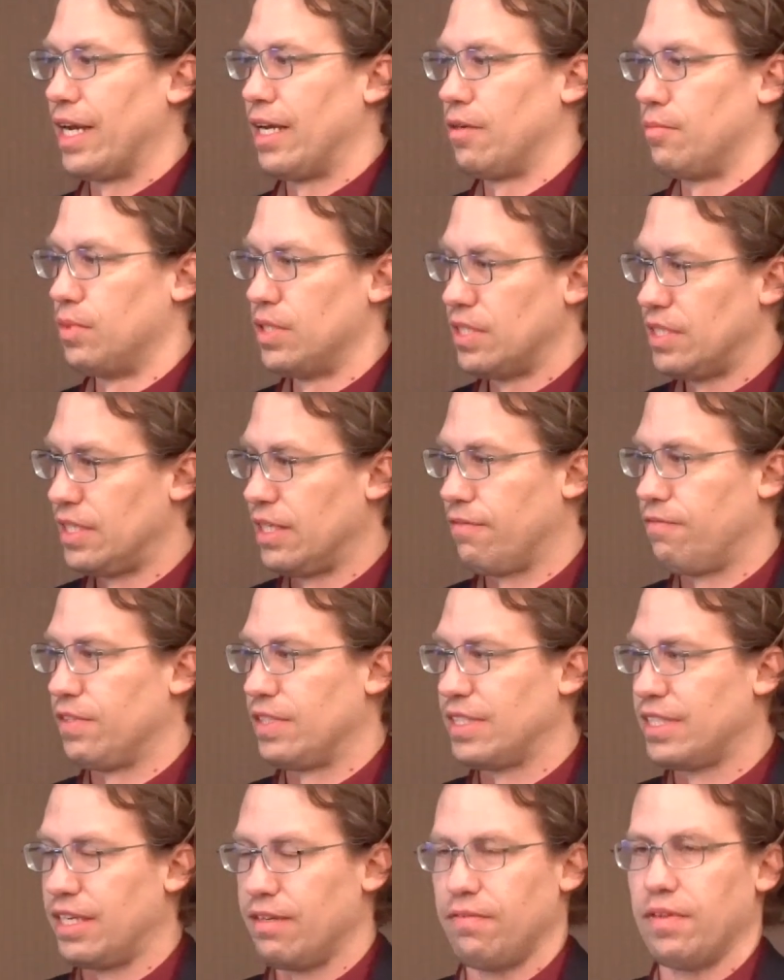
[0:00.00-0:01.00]
at them to see if
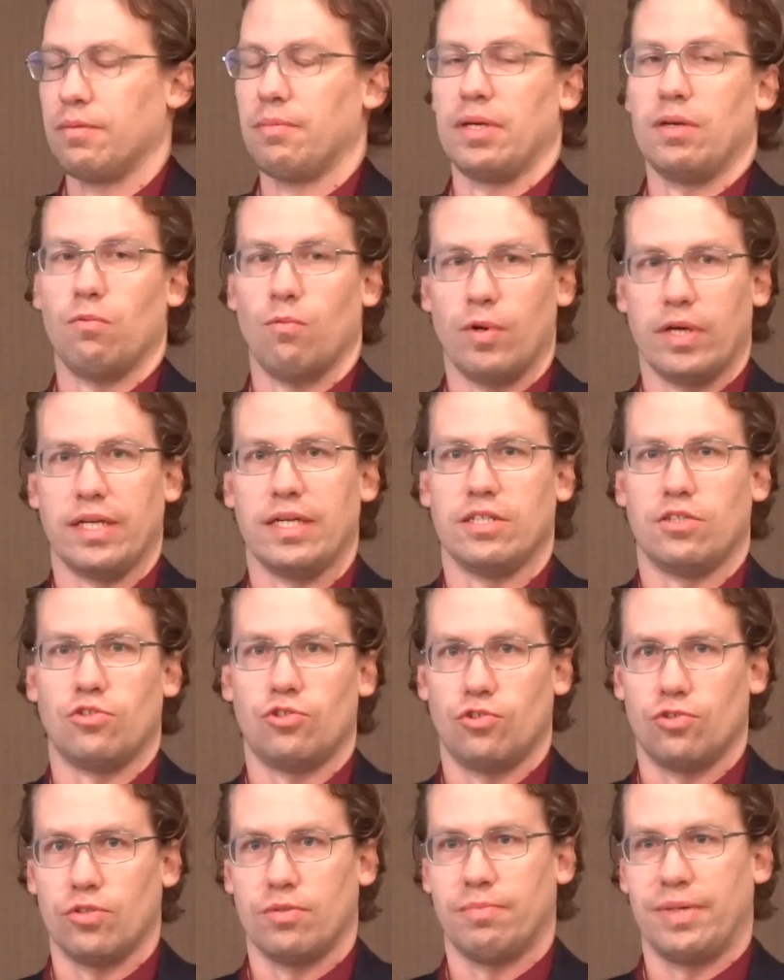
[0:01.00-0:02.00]
it's giving me what it
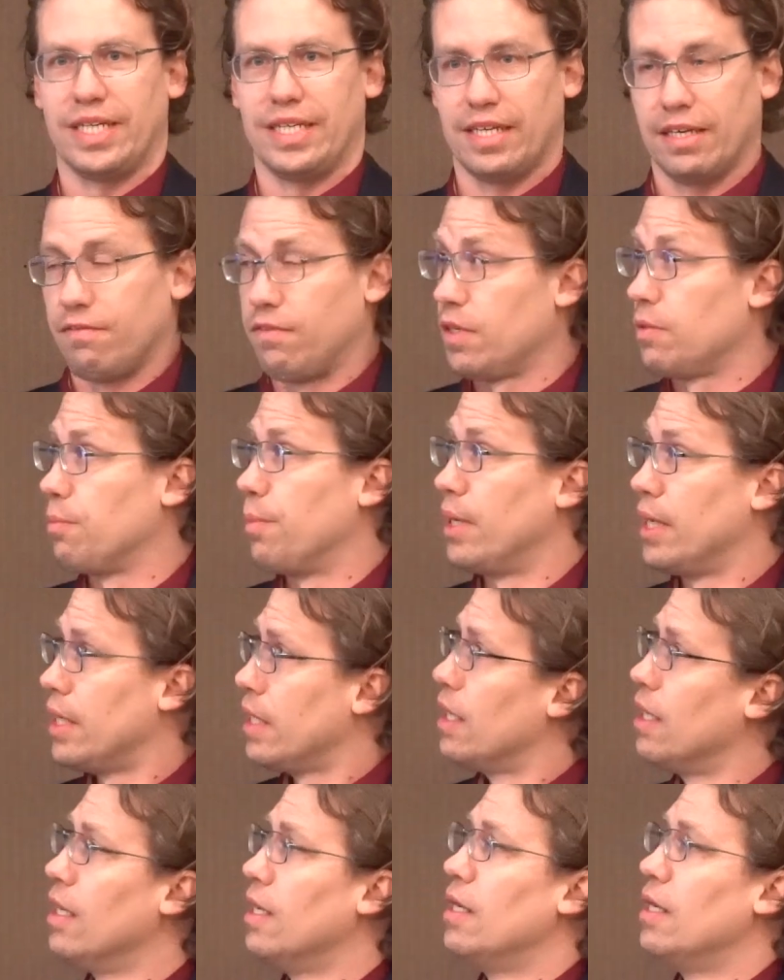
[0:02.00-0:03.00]
should be giving me.